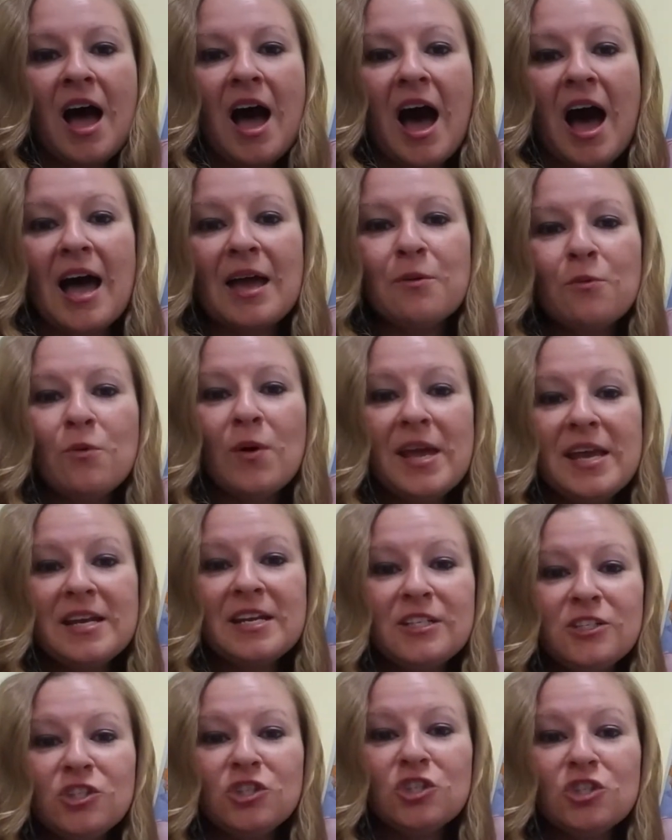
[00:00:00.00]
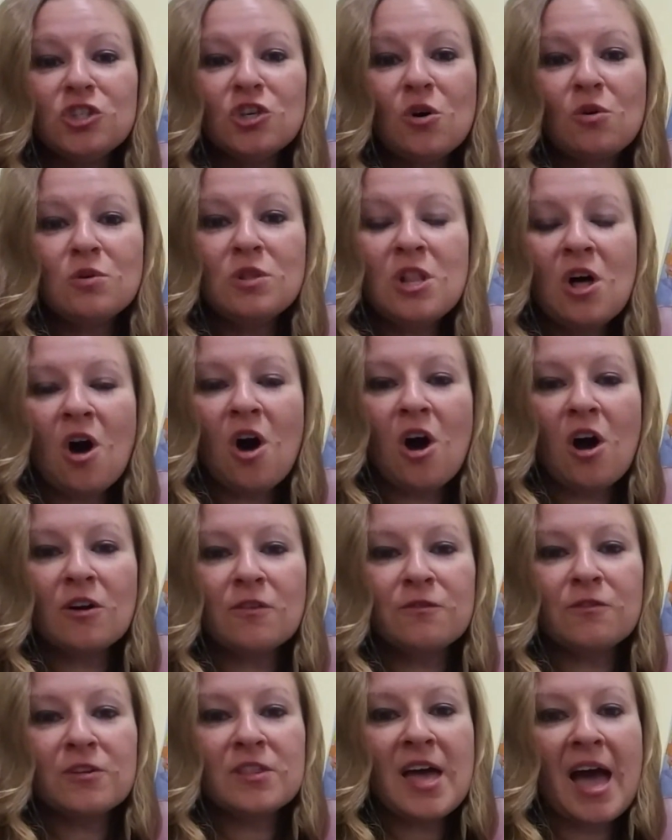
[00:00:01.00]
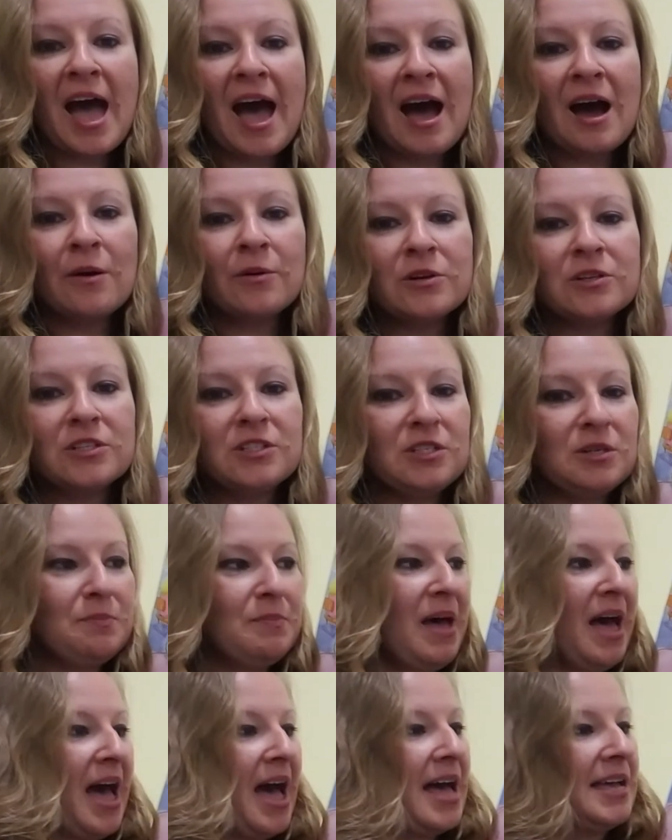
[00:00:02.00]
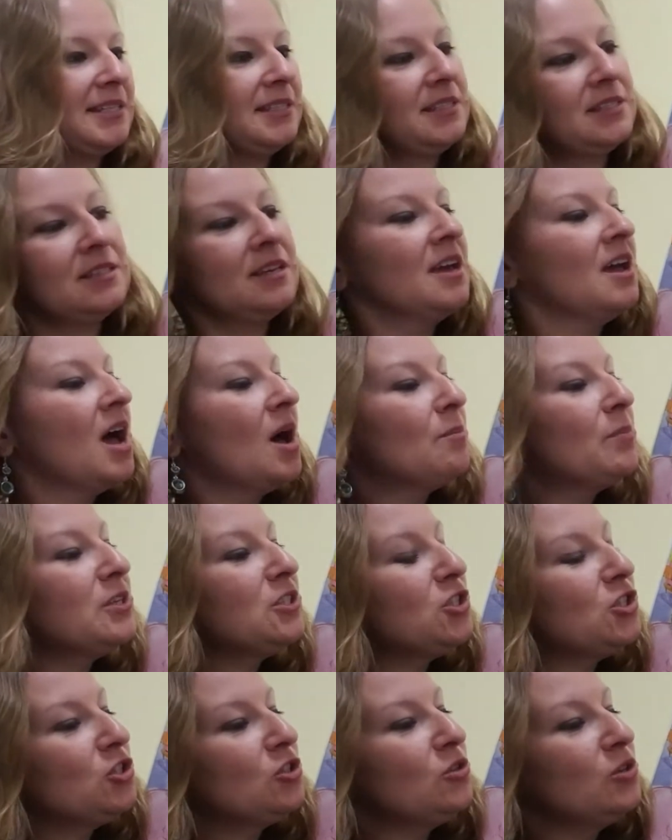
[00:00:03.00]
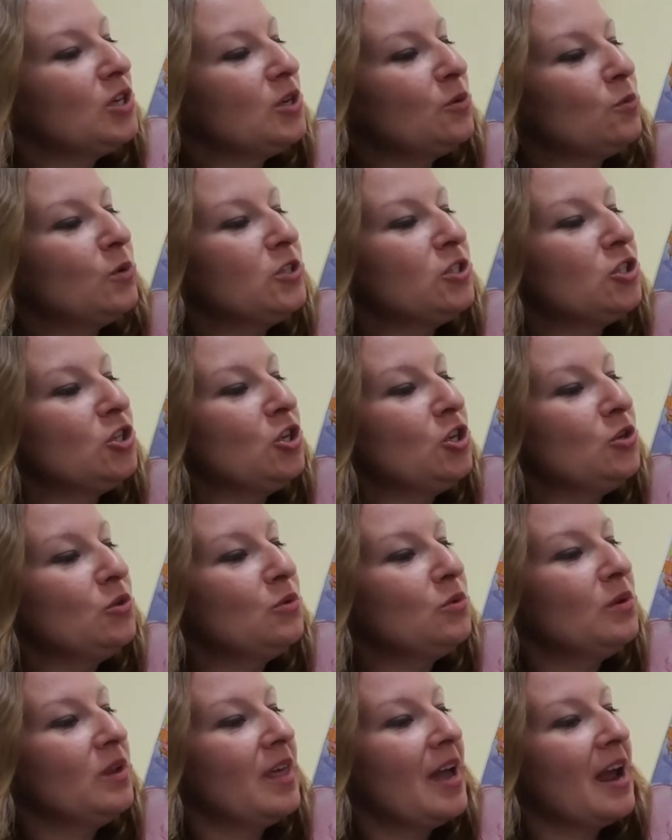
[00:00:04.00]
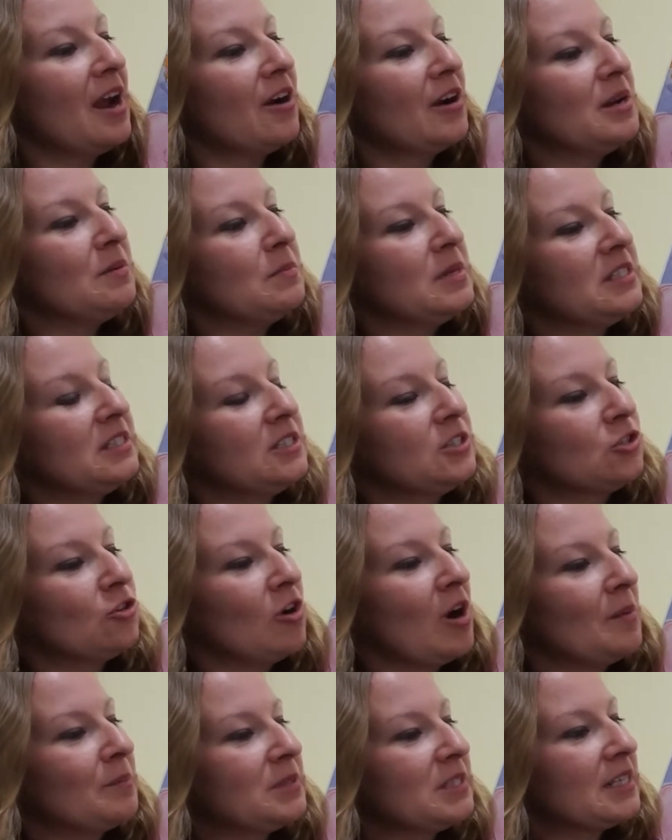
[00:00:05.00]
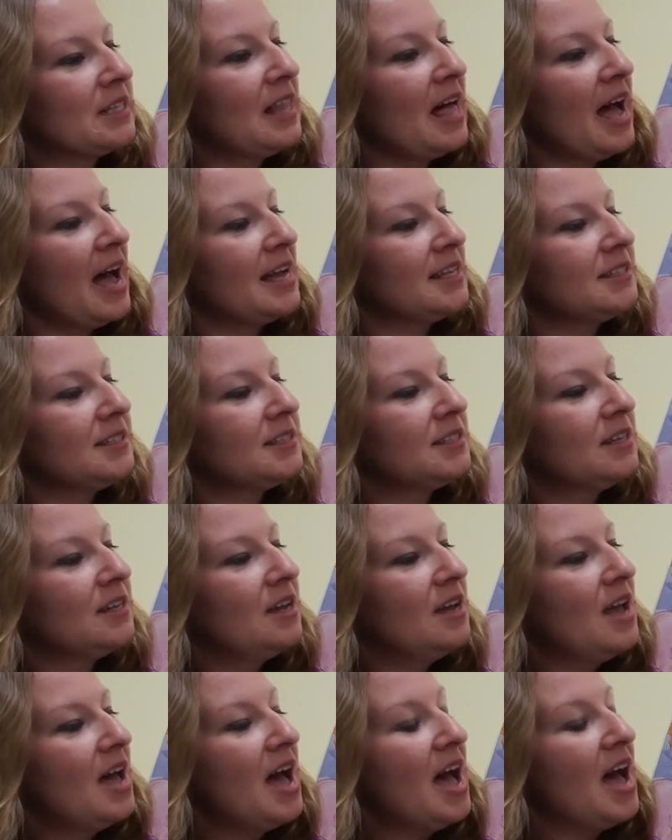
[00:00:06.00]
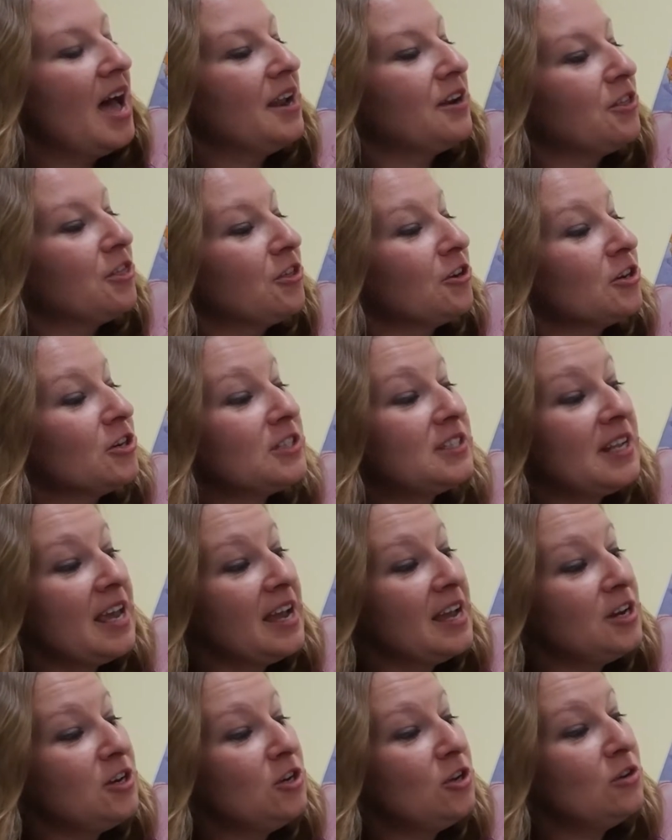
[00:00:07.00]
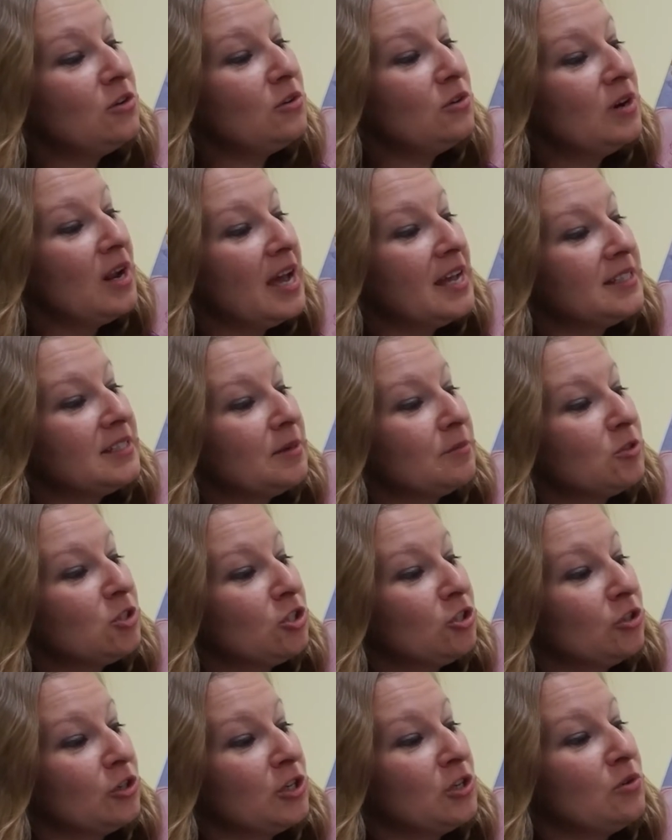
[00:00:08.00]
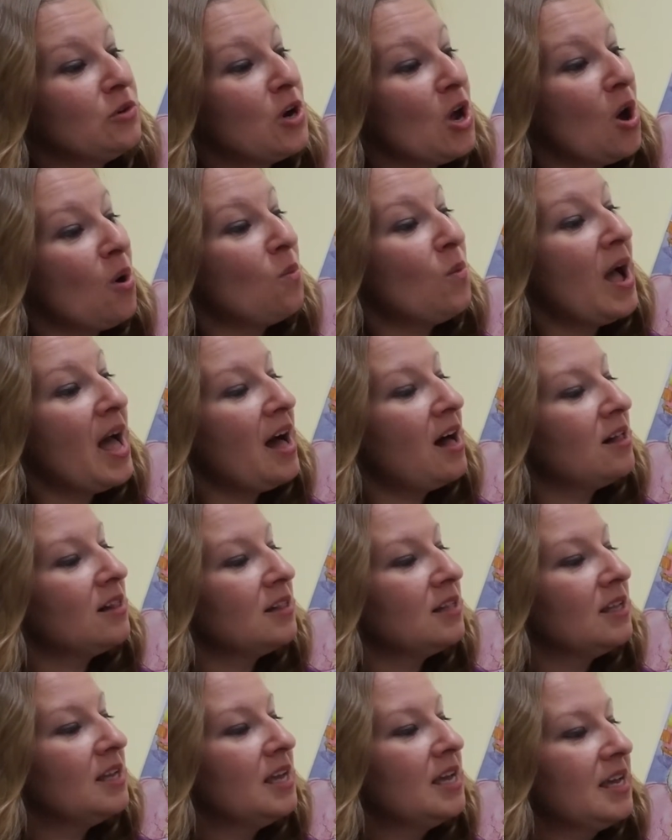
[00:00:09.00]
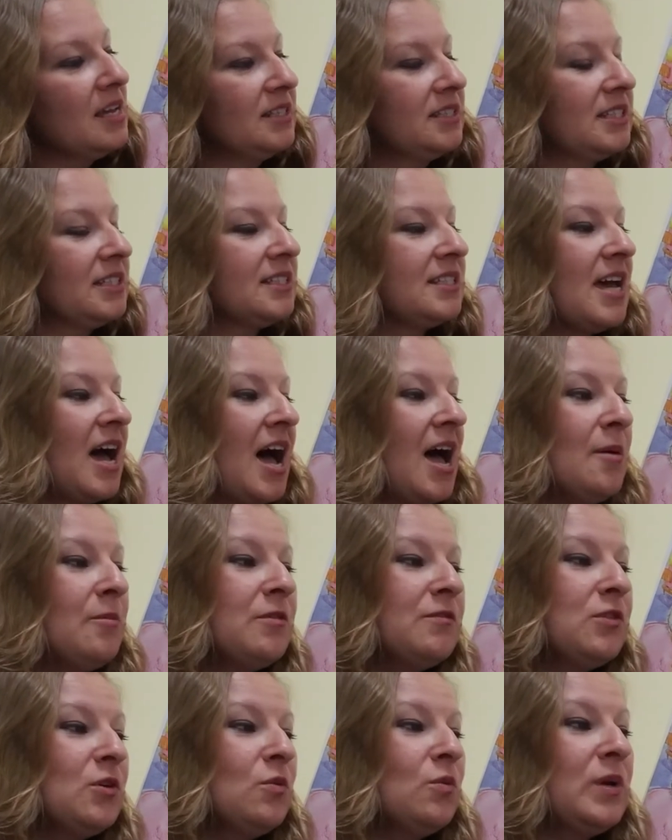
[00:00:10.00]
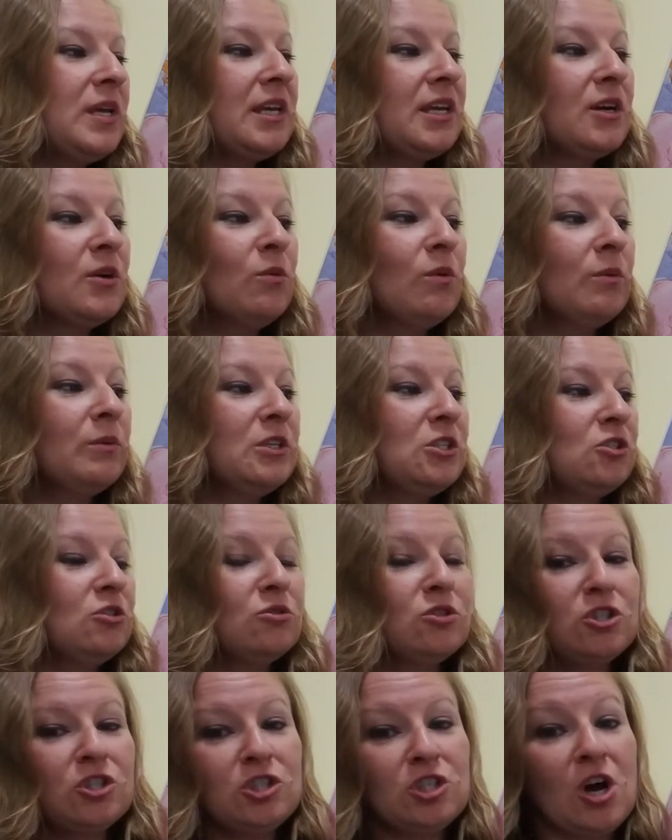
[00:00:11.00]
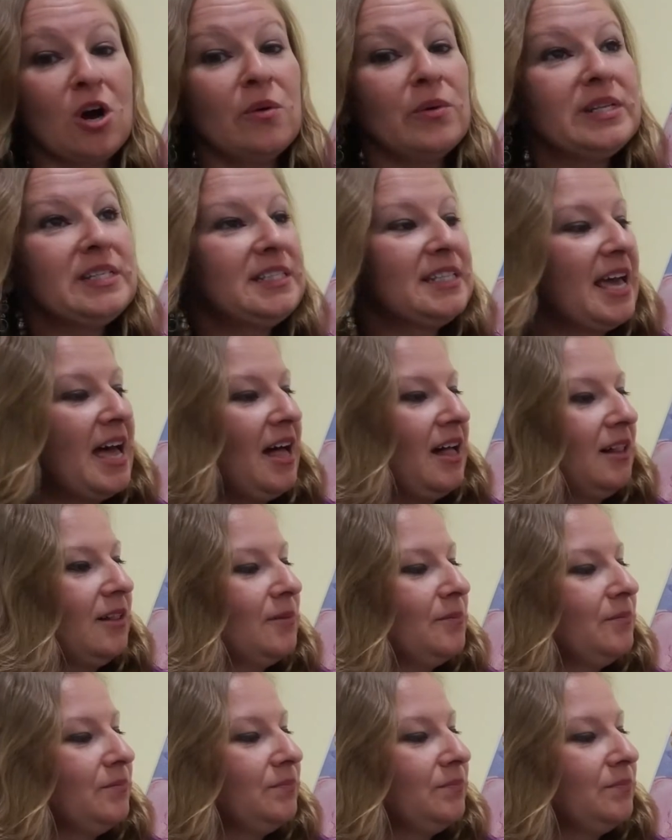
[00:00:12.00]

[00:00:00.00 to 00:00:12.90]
I waited so long for the hours to pass, but soon it was noon there in Mrs. Krupp's class. And Thursday at noon, as I'm sure you know well, is the time of the week when we do show and tell.